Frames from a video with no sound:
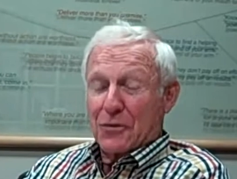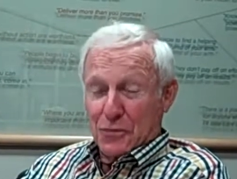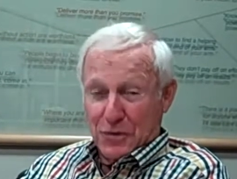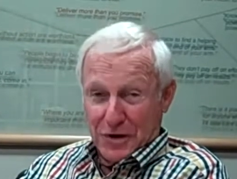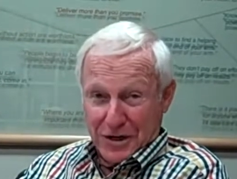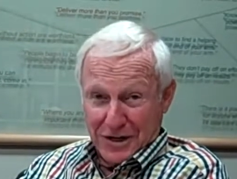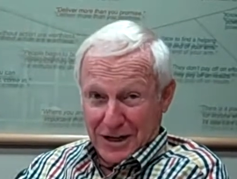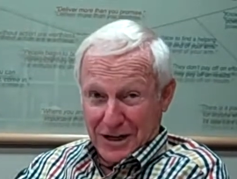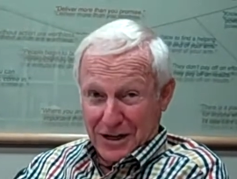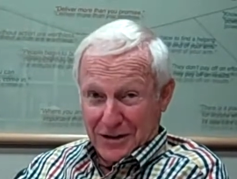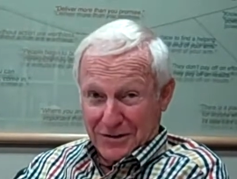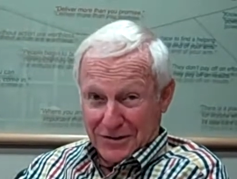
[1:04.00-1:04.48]
got
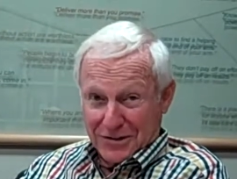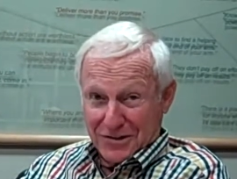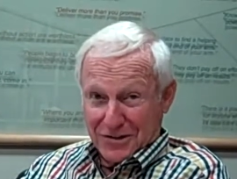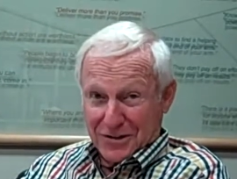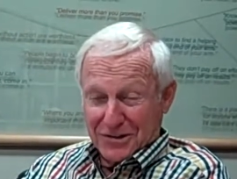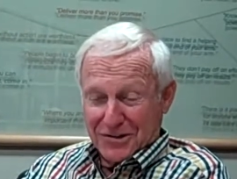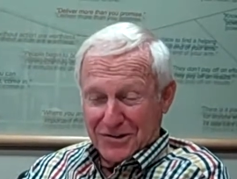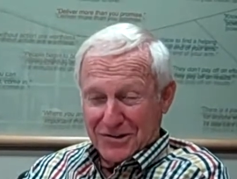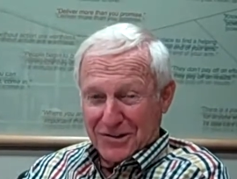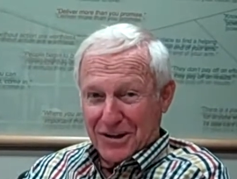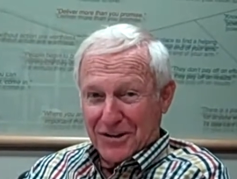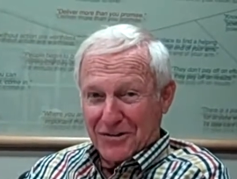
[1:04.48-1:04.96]
right out and
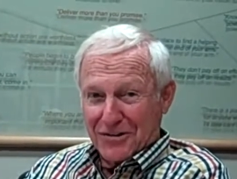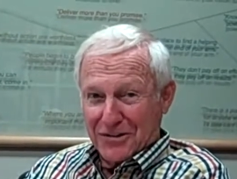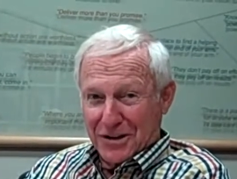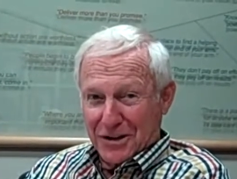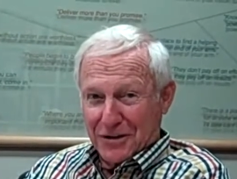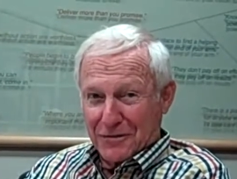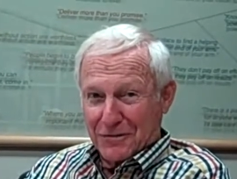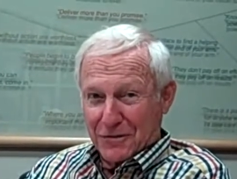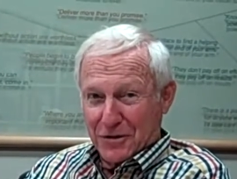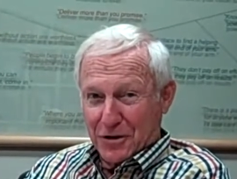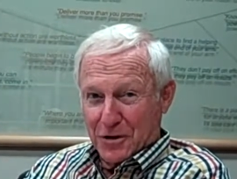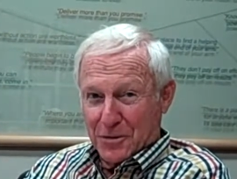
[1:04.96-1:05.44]
started
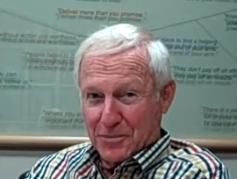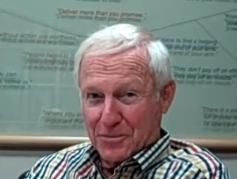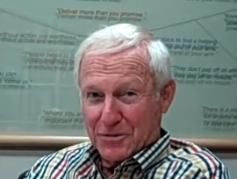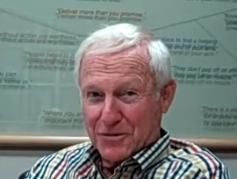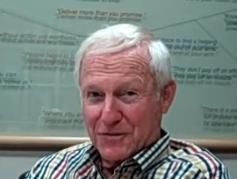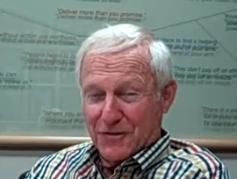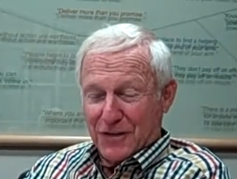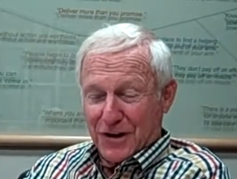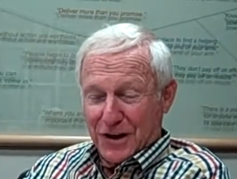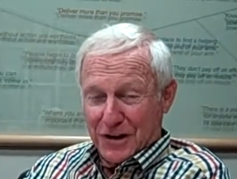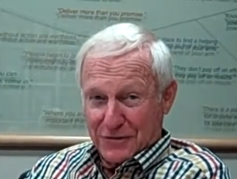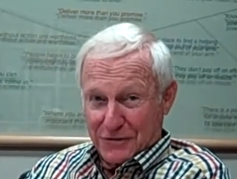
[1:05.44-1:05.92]
selling envelopes. Mm-hmm.